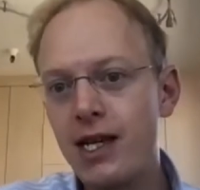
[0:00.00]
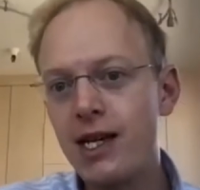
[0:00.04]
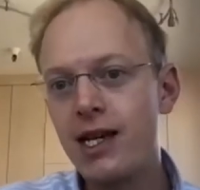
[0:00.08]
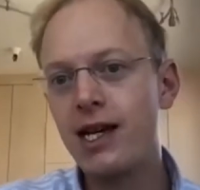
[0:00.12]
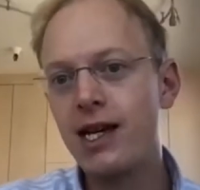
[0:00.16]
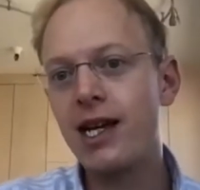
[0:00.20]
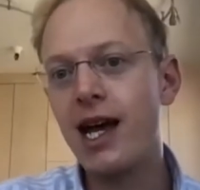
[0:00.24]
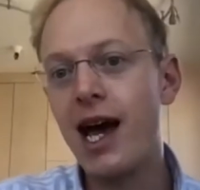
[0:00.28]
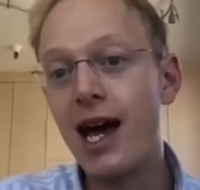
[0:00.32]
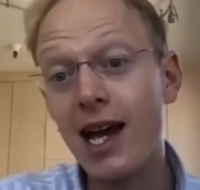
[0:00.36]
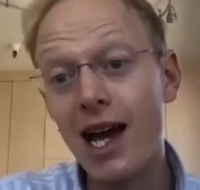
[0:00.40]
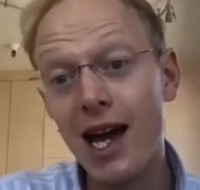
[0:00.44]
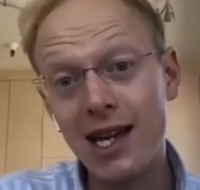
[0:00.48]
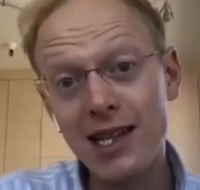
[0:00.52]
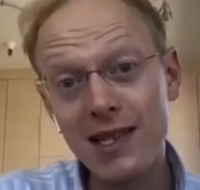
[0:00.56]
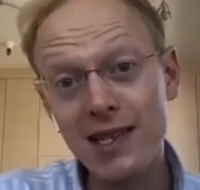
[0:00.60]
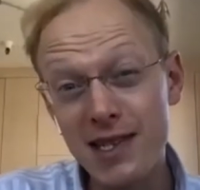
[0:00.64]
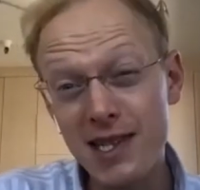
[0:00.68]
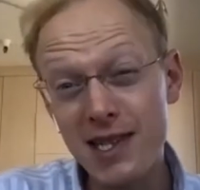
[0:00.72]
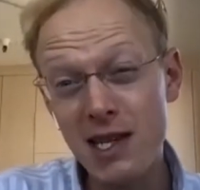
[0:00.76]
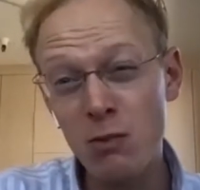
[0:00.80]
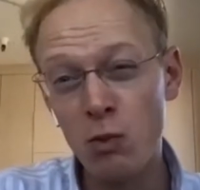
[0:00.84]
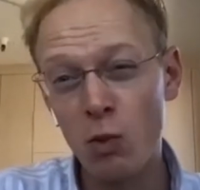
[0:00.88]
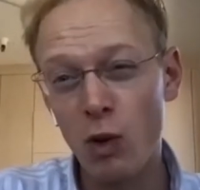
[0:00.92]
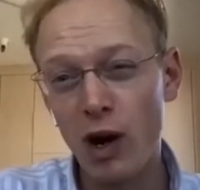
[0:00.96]
And I can
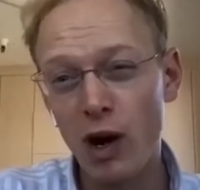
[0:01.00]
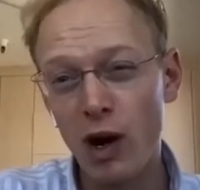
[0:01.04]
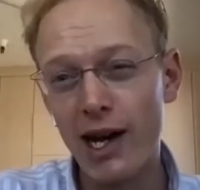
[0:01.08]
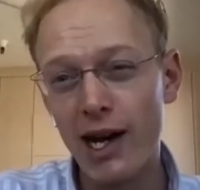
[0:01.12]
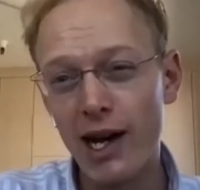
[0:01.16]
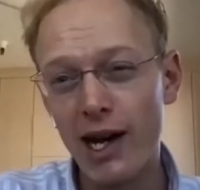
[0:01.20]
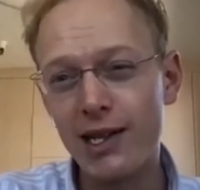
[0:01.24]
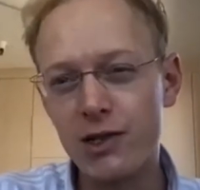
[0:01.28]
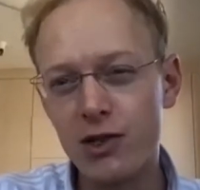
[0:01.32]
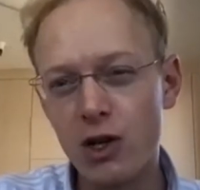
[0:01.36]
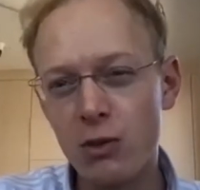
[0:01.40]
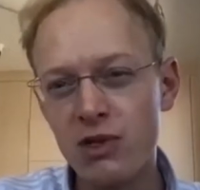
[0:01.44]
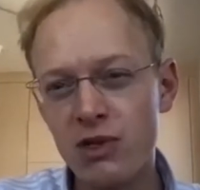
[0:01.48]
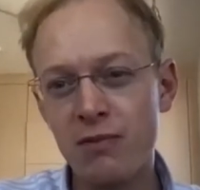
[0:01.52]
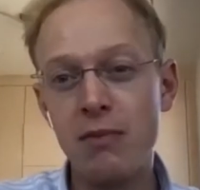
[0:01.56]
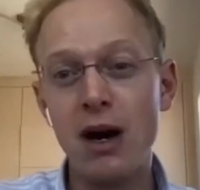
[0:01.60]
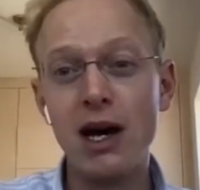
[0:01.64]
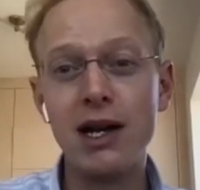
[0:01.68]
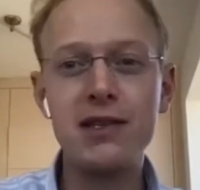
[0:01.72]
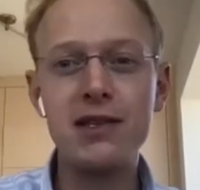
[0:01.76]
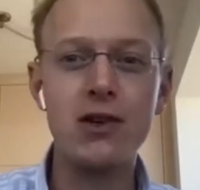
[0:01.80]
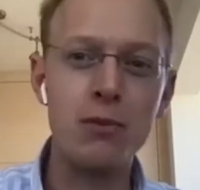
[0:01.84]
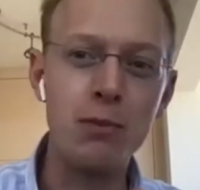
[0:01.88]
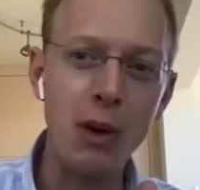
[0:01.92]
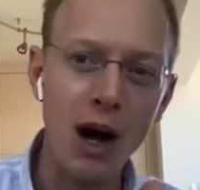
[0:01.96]
see why, in terms of
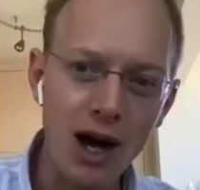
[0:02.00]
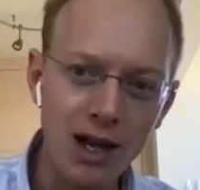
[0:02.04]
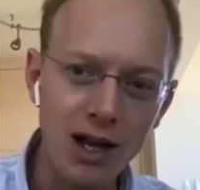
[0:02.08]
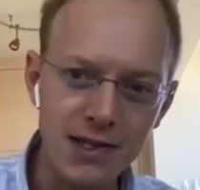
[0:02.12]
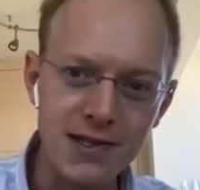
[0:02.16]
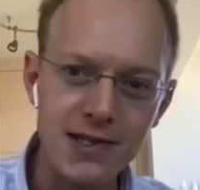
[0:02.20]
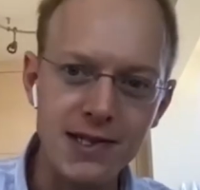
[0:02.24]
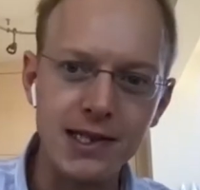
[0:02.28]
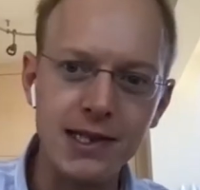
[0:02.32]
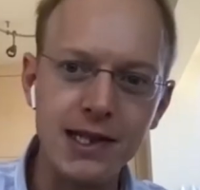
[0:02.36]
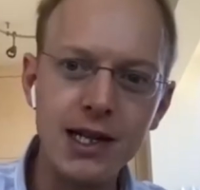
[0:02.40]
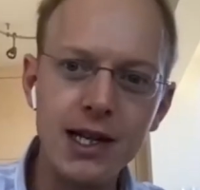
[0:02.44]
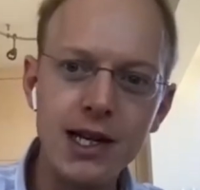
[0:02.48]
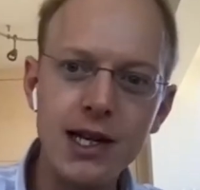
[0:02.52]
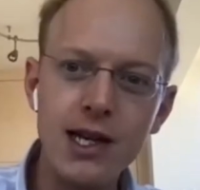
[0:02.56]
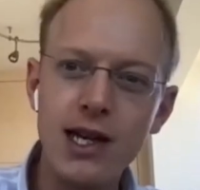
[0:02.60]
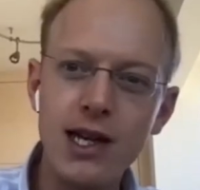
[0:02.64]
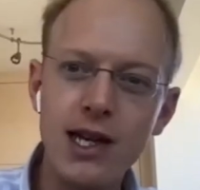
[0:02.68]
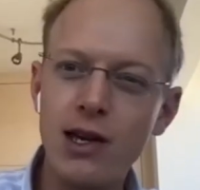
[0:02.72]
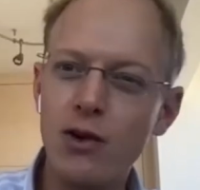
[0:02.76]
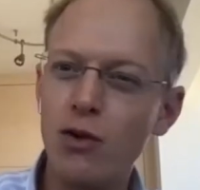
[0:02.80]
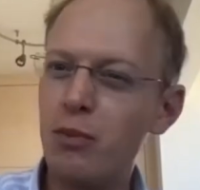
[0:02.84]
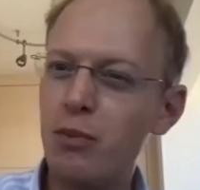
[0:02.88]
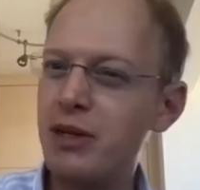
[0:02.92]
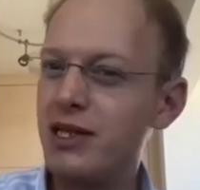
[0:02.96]
monetary policy,
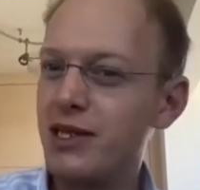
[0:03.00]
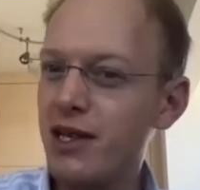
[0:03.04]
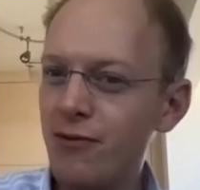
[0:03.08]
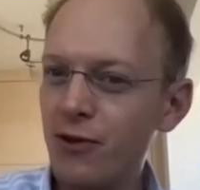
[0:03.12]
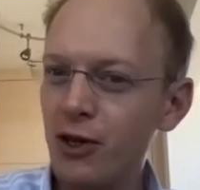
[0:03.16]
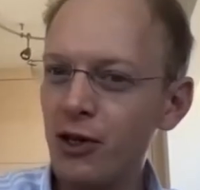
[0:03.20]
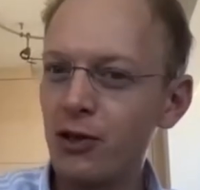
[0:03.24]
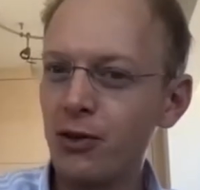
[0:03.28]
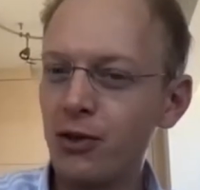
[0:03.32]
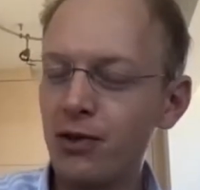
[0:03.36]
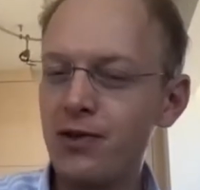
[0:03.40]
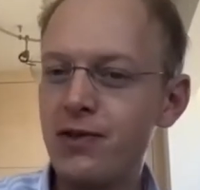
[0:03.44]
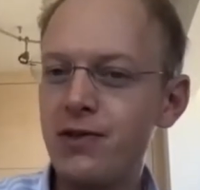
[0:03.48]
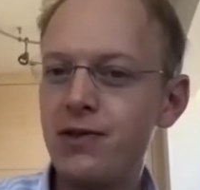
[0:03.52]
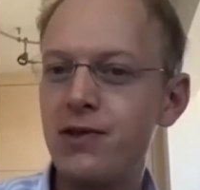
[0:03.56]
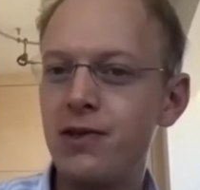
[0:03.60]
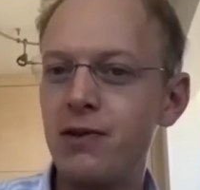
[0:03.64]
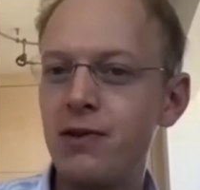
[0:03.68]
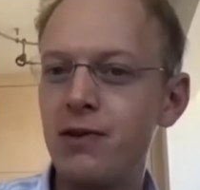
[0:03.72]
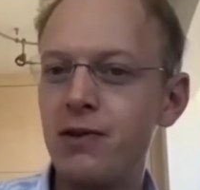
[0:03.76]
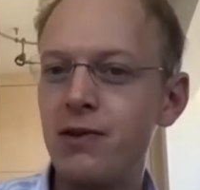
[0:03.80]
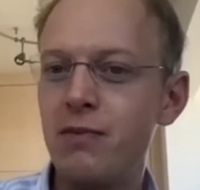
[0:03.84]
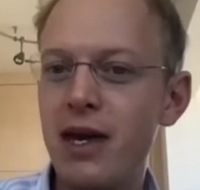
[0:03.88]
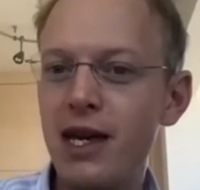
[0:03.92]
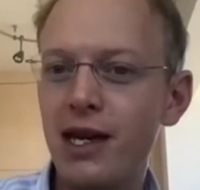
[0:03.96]
it would be difficult to
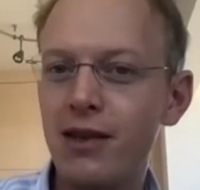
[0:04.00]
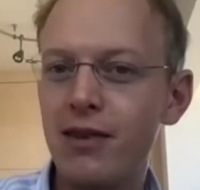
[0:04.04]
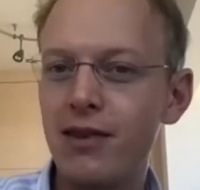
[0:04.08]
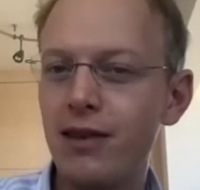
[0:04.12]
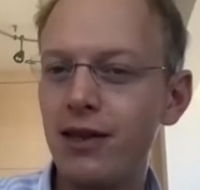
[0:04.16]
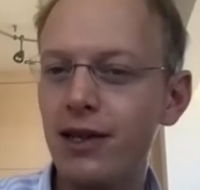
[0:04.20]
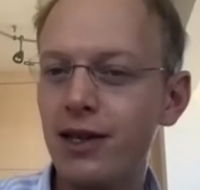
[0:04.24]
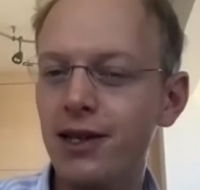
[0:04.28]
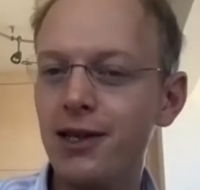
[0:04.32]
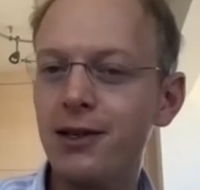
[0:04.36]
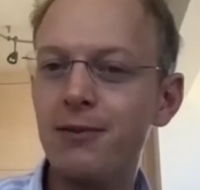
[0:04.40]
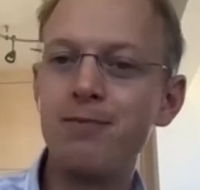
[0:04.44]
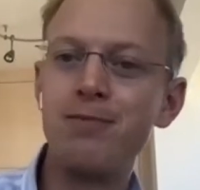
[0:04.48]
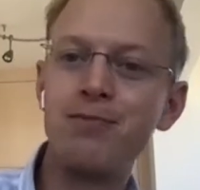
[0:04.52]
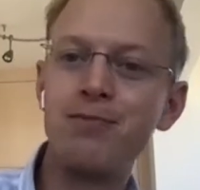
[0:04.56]
make the